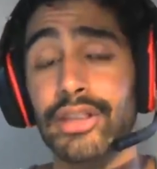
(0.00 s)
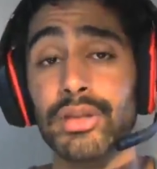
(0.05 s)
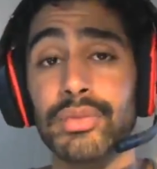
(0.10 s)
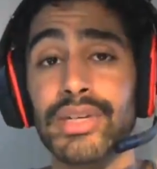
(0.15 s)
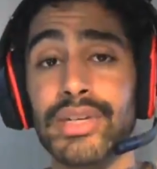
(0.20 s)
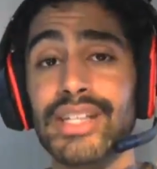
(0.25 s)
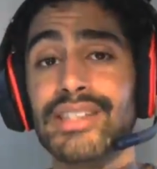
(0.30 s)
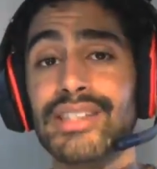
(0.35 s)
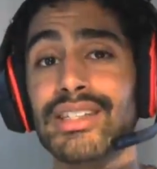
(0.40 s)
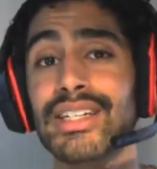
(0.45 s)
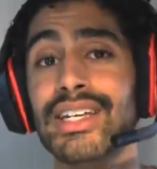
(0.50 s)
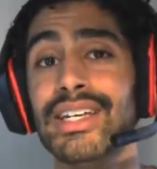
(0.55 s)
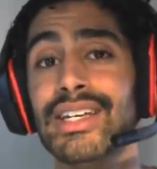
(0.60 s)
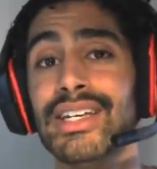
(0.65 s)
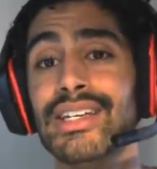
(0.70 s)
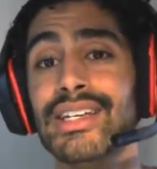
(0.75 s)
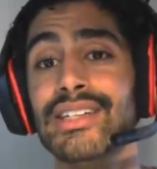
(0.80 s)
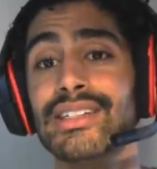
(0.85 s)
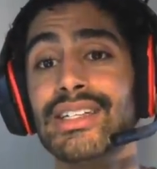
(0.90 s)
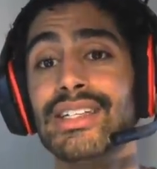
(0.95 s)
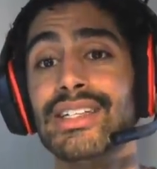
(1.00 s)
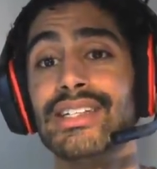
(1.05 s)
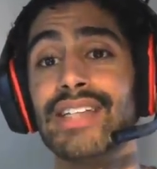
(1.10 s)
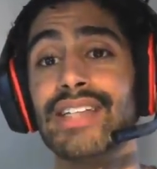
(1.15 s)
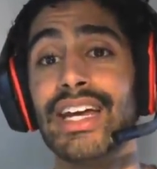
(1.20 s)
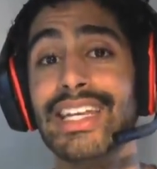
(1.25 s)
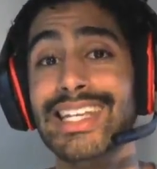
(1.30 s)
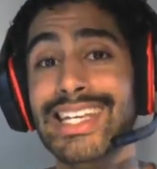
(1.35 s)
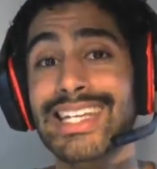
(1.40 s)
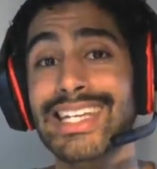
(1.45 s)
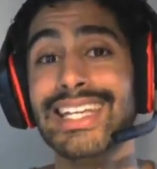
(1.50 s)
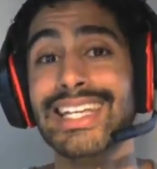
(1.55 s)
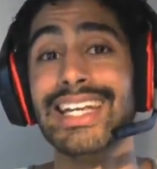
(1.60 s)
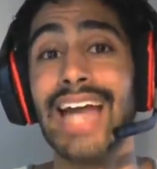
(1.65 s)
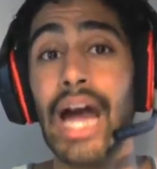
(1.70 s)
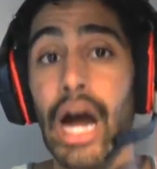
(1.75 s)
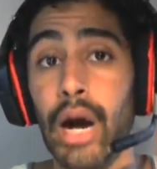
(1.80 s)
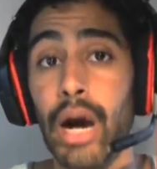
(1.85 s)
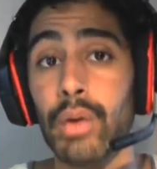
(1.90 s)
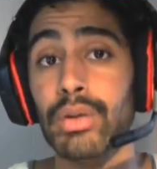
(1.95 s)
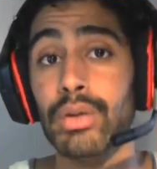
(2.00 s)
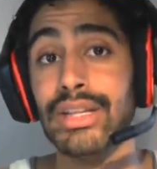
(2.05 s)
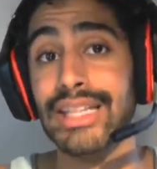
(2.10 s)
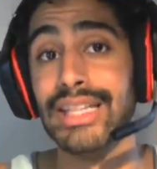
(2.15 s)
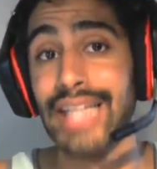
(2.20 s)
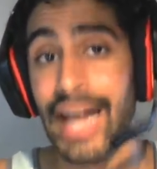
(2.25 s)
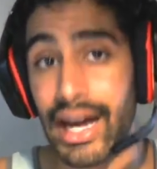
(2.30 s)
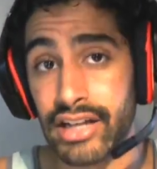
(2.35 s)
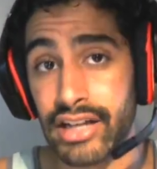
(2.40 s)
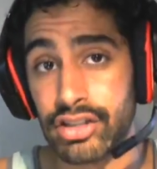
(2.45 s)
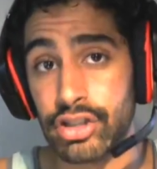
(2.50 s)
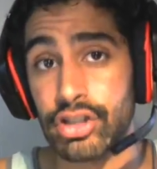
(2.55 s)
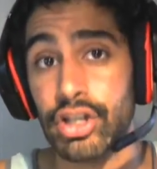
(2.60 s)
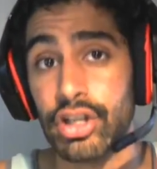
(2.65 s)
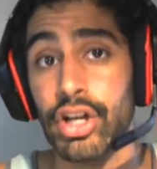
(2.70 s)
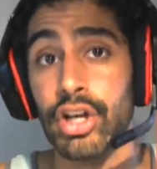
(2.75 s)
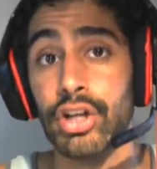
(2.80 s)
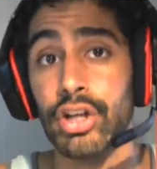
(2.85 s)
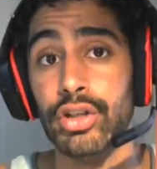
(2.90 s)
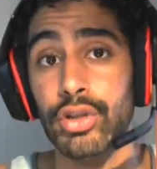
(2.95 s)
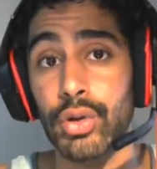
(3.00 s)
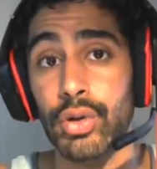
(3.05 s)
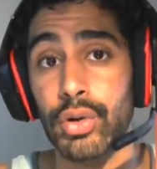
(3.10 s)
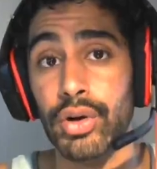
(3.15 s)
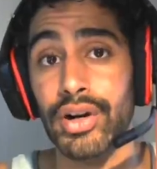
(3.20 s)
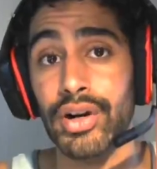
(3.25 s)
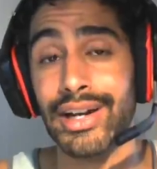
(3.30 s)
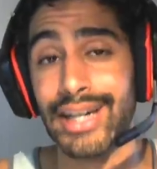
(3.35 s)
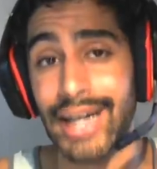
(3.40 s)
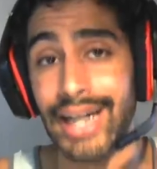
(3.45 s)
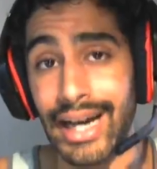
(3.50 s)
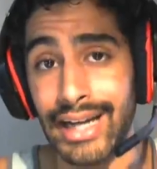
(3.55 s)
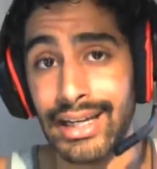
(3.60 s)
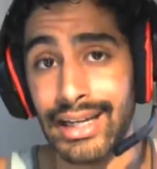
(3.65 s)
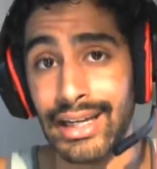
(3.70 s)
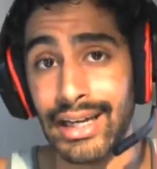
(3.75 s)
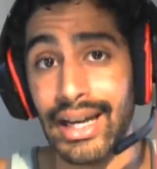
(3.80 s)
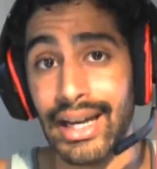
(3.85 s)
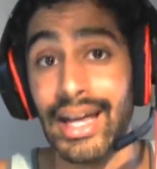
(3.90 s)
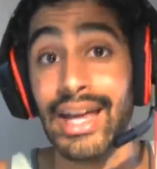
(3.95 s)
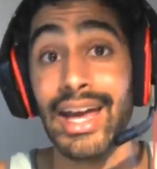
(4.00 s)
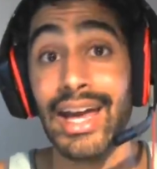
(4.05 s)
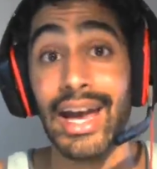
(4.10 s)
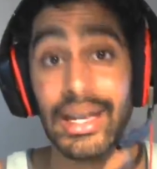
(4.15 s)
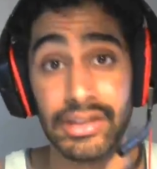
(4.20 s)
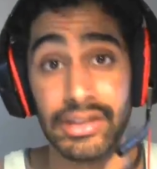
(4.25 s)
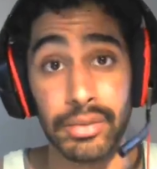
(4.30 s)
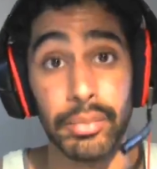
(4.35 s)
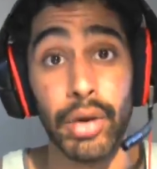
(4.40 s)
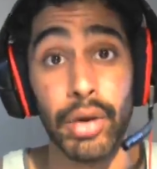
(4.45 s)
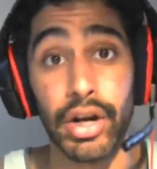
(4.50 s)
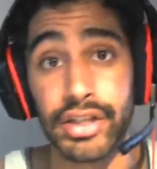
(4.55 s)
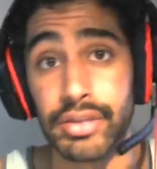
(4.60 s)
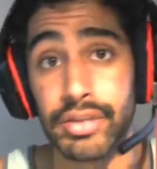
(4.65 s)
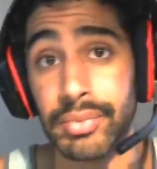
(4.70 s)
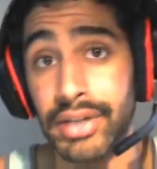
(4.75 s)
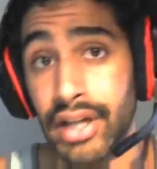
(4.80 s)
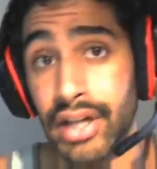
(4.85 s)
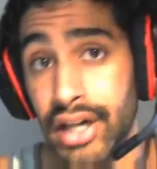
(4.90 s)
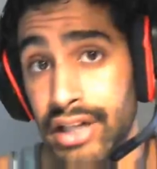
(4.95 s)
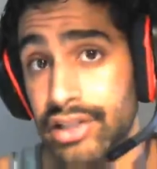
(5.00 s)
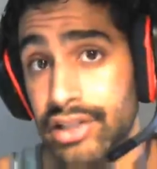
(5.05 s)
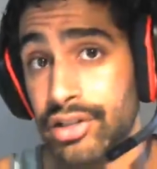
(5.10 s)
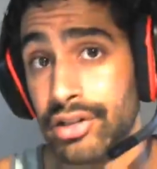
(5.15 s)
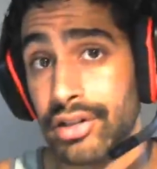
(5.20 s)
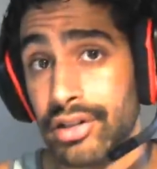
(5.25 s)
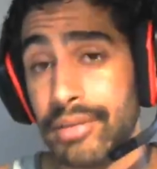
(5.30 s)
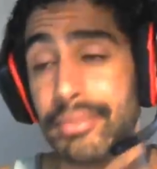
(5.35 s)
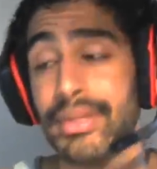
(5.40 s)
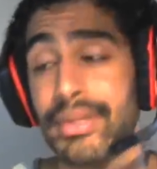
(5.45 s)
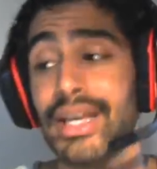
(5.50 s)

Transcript: The reason is that he can outlast your kiting as a marksman hunter.